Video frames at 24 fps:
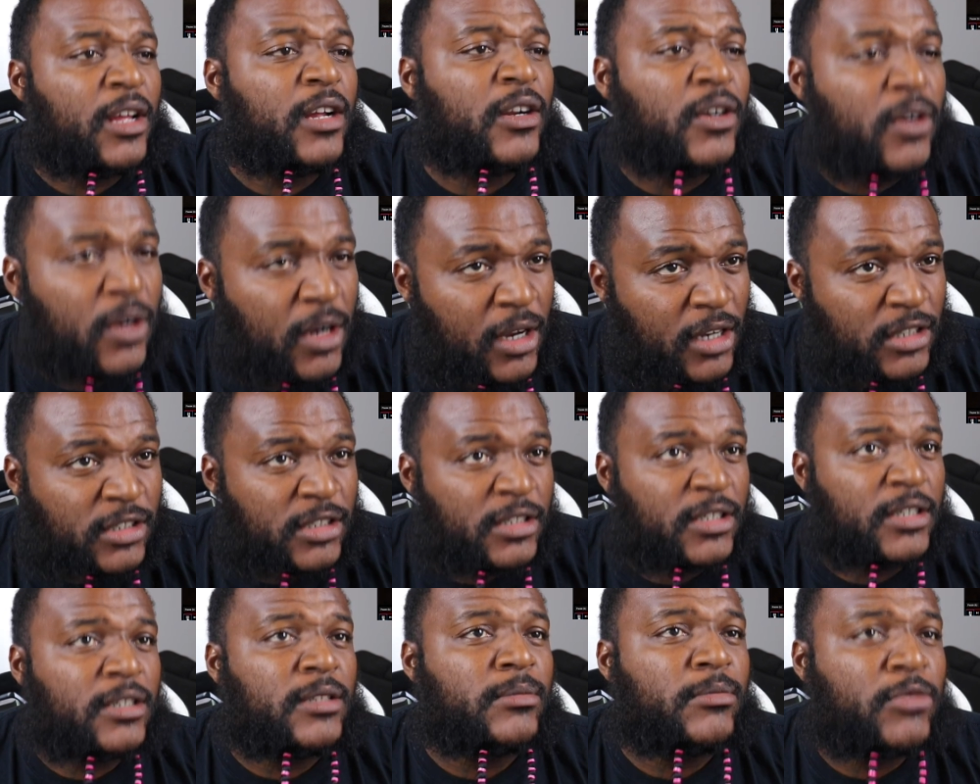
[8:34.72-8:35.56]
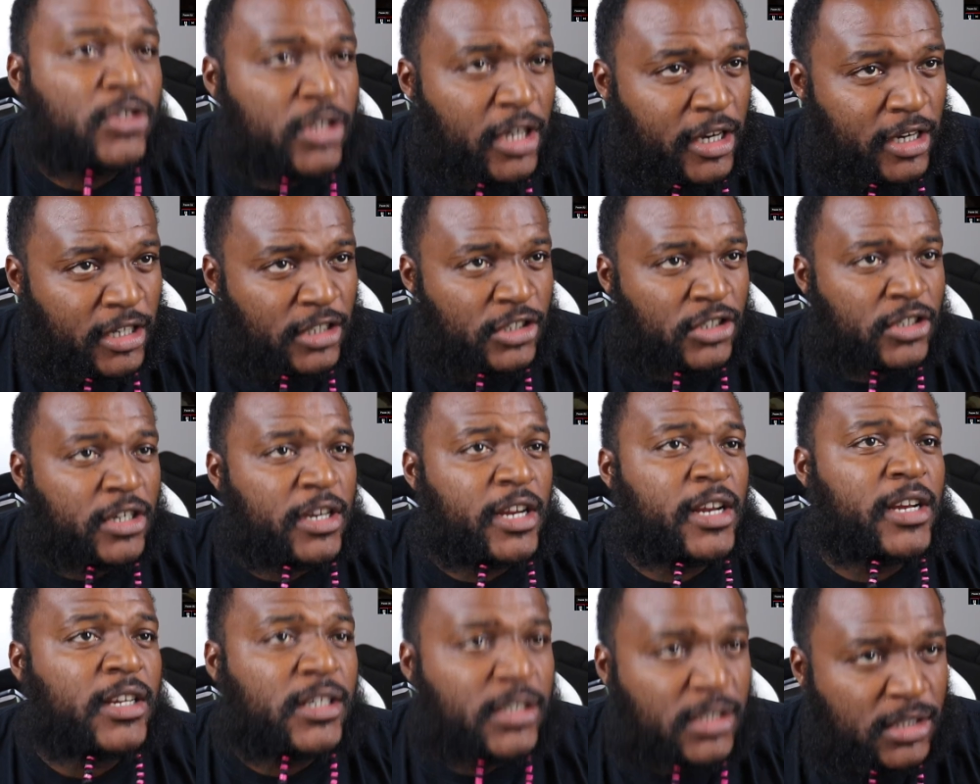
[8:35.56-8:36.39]
Across them train
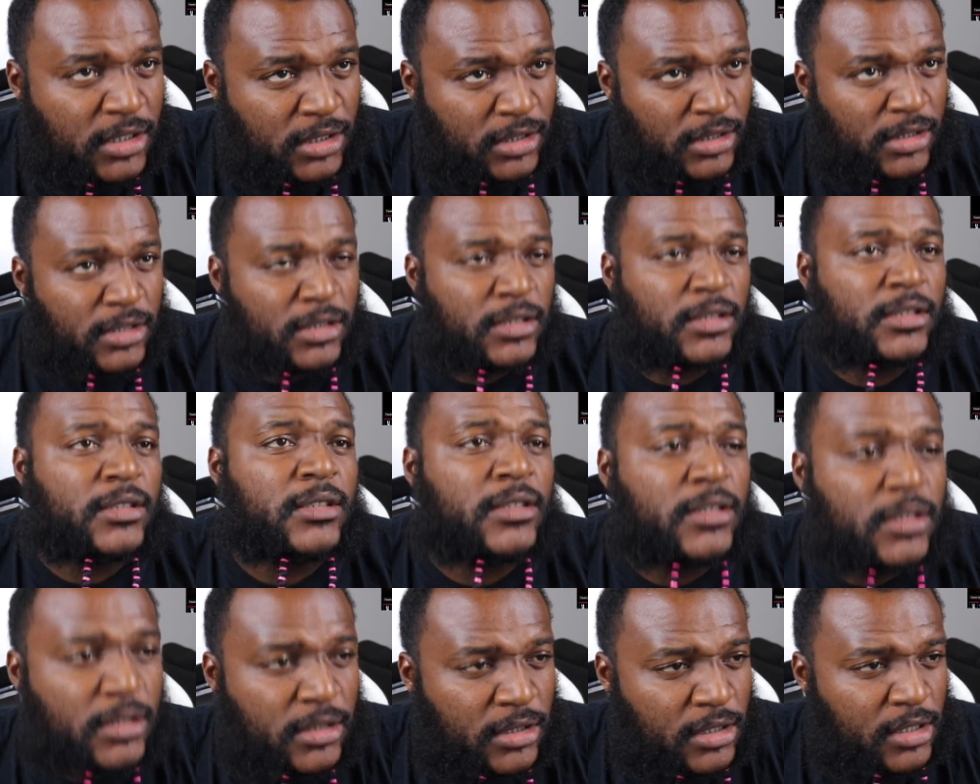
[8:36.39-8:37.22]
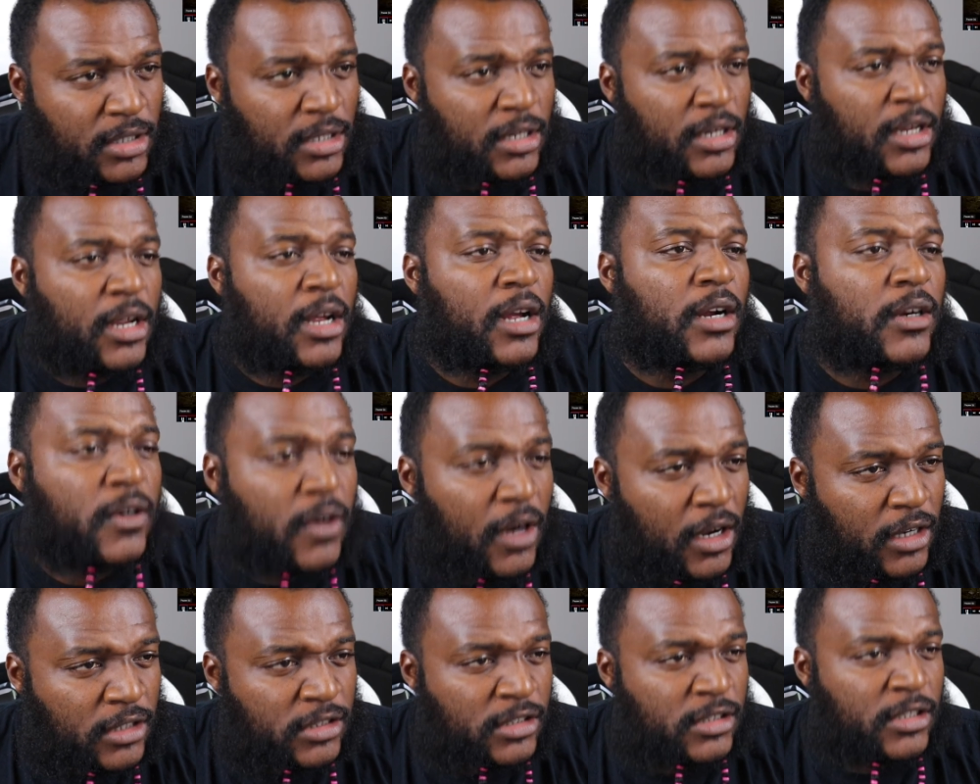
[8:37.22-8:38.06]
tracks.
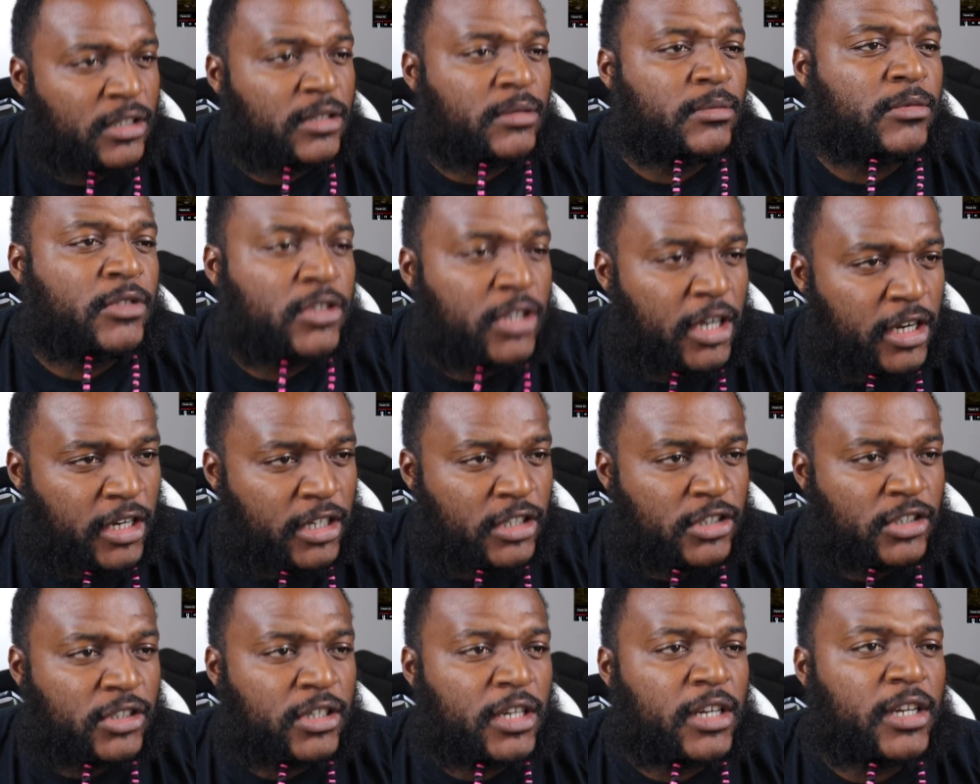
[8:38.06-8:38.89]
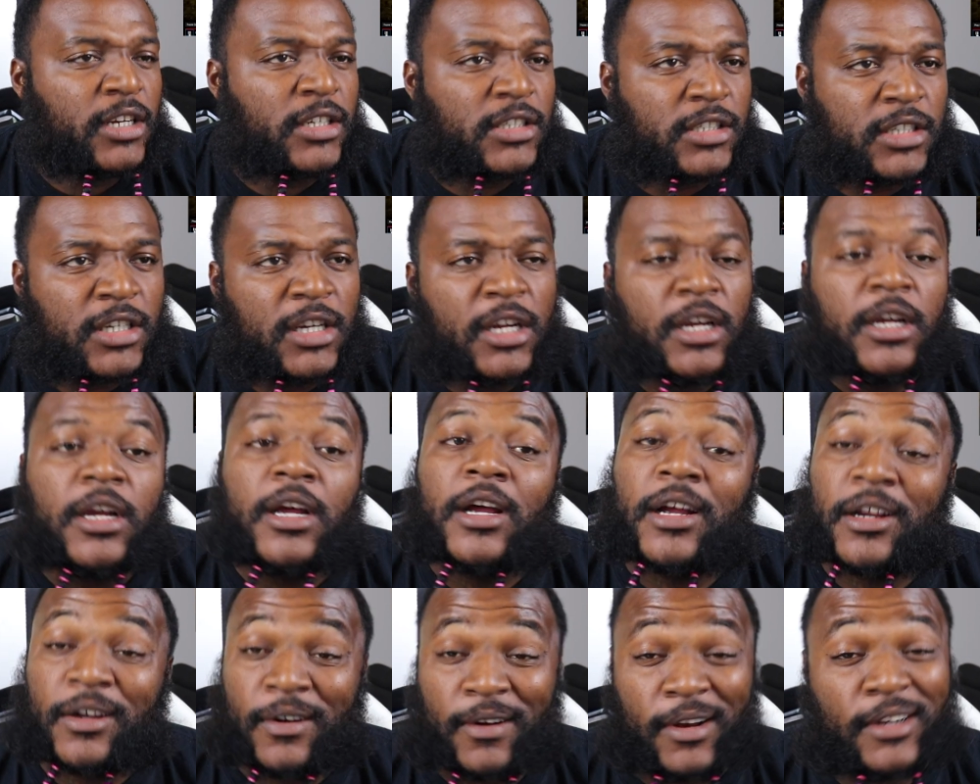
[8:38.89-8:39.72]
Across them train tracks.
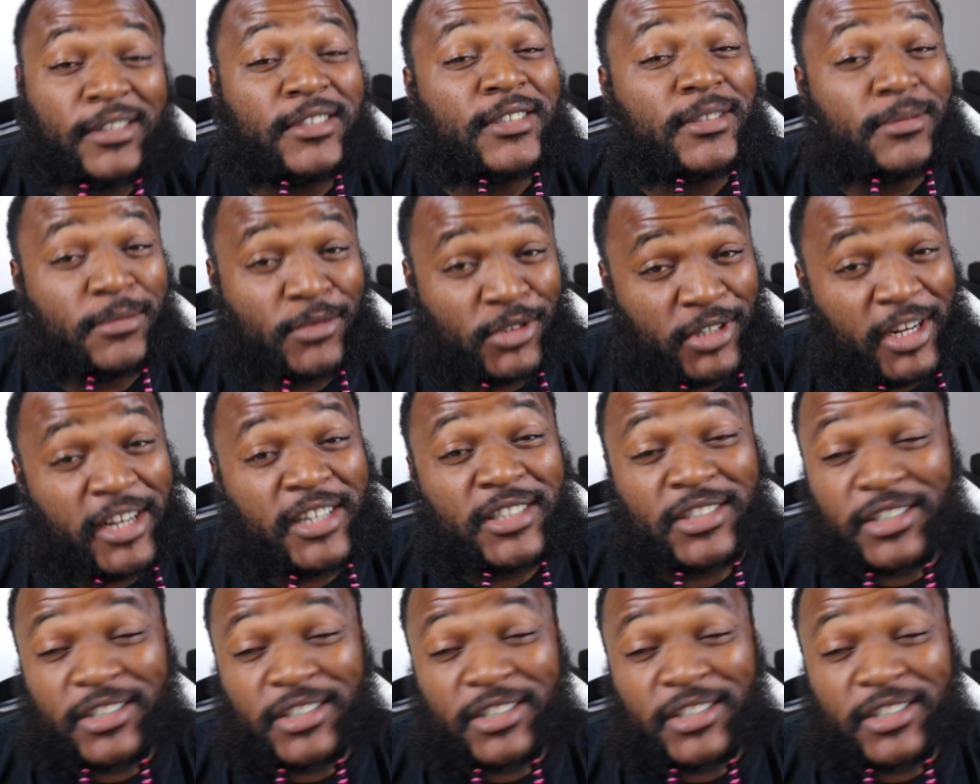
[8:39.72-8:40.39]
Across them train